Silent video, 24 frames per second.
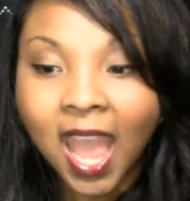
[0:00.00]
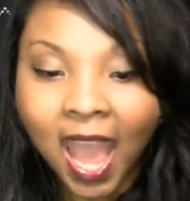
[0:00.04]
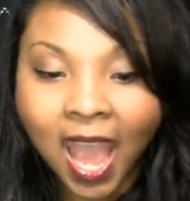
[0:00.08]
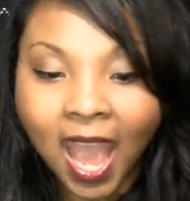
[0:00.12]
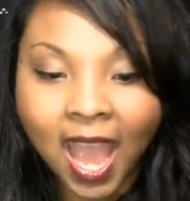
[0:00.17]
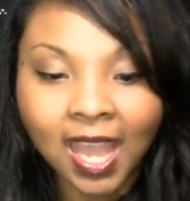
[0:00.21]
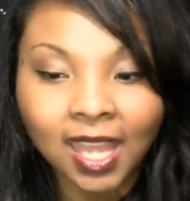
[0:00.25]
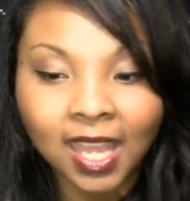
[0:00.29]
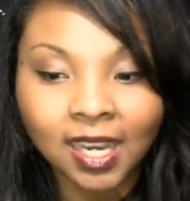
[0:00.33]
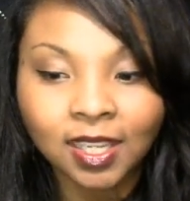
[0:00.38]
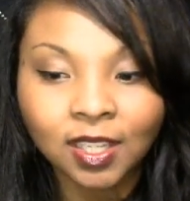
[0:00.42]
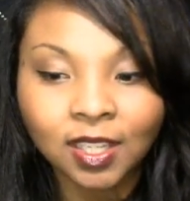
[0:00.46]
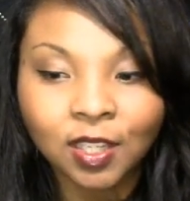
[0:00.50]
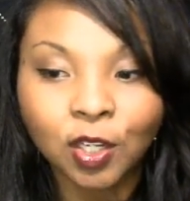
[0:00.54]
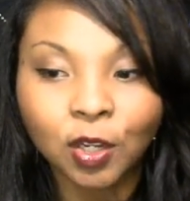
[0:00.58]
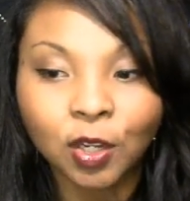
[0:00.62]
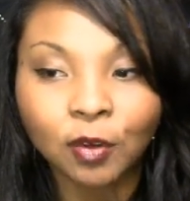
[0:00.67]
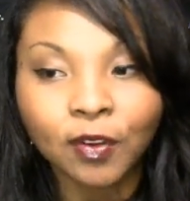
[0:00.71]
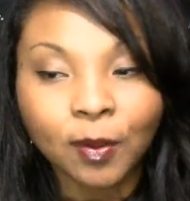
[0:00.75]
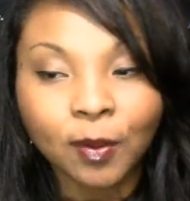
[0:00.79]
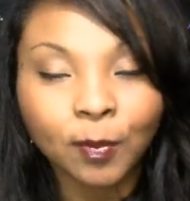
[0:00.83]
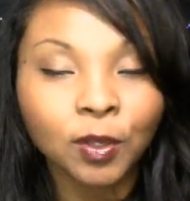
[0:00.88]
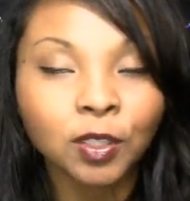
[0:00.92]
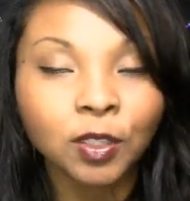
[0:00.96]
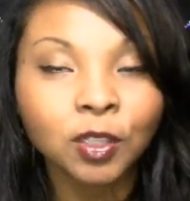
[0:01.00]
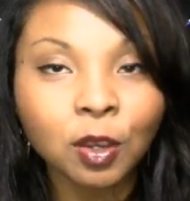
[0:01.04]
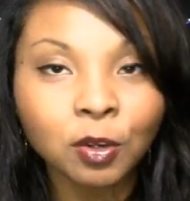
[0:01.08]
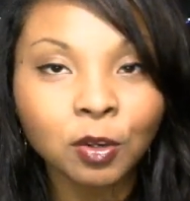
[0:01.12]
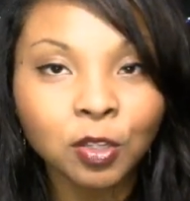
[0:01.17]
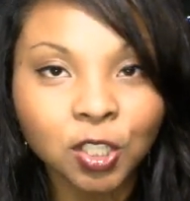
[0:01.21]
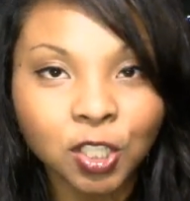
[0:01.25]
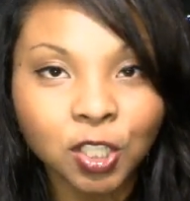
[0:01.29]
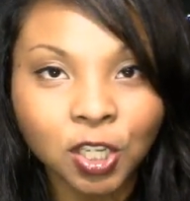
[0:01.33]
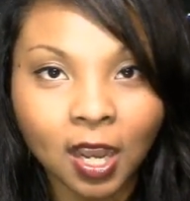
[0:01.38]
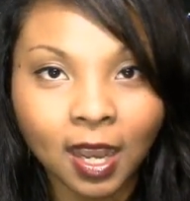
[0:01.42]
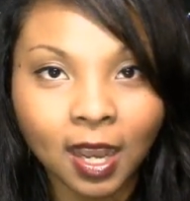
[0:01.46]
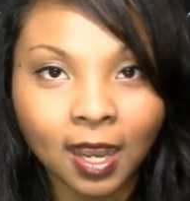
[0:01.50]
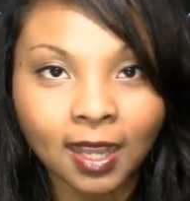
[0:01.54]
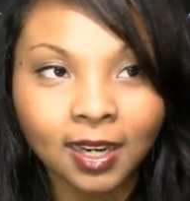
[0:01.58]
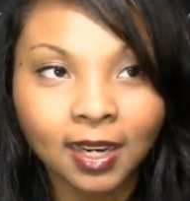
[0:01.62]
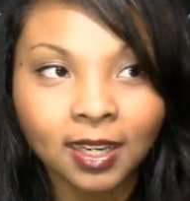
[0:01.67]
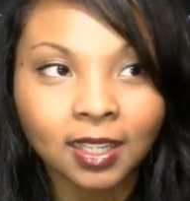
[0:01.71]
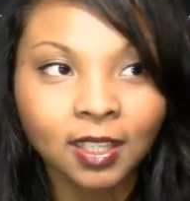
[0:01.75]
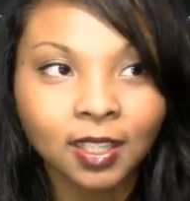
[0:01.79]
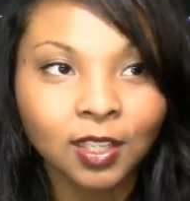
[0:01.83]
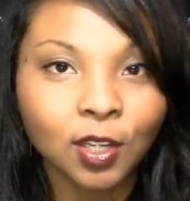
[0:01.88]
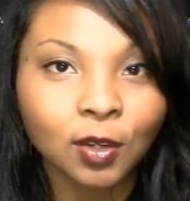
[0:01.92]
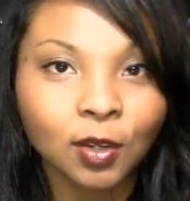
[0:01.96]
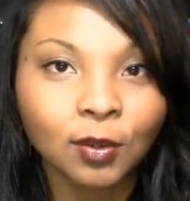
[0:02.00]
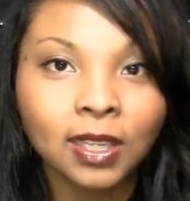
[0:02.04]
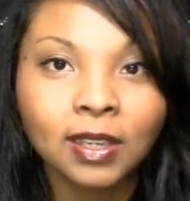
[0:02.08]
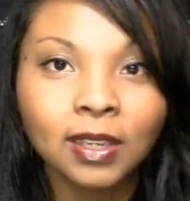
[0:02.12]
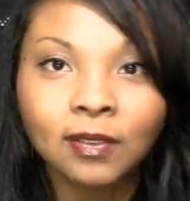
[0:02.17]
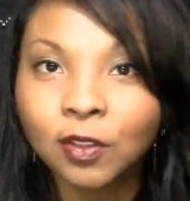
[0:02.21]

And you know, if I put lotion on, you know,